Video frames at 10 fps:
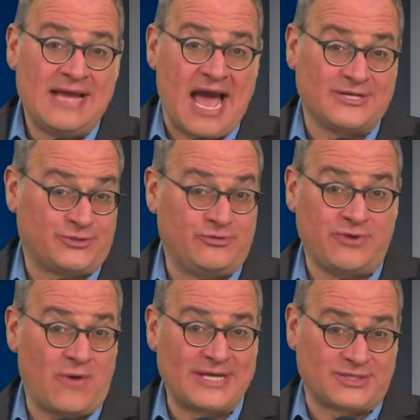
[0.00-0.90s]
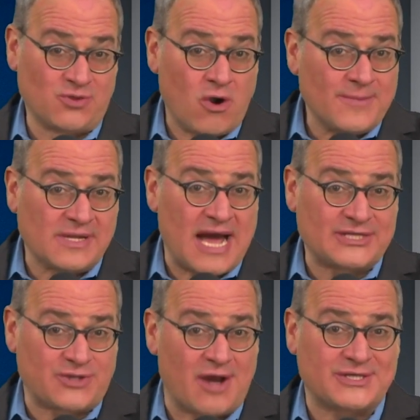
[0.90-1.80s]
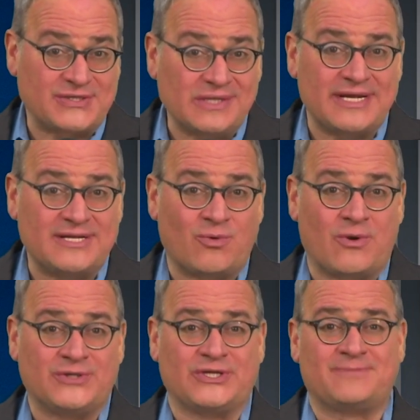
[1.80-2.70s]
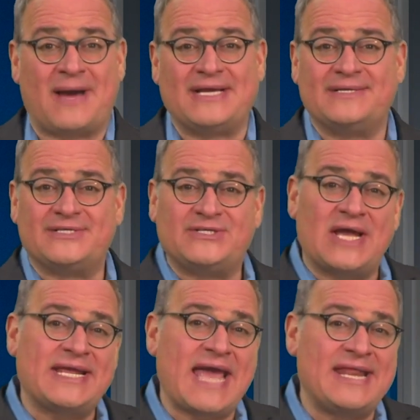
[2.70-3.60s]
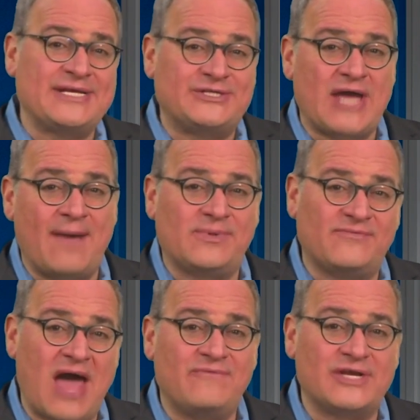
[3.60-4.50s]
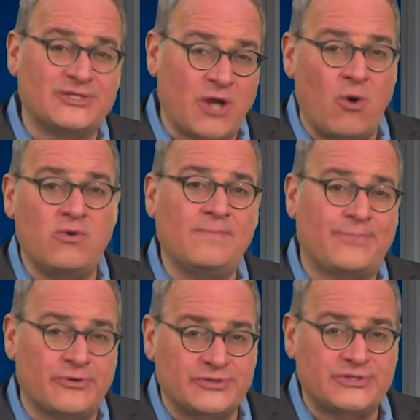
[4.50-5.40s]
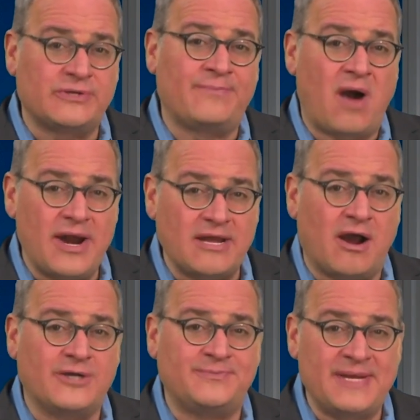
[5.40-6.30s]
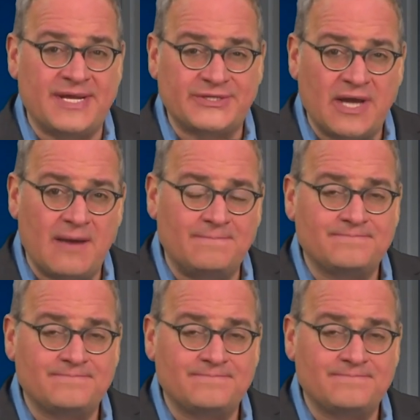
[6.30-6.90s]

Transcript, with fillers: as Trudeau has normalized hostility towards us by setting an example of having his own personal bodyguards beat us up.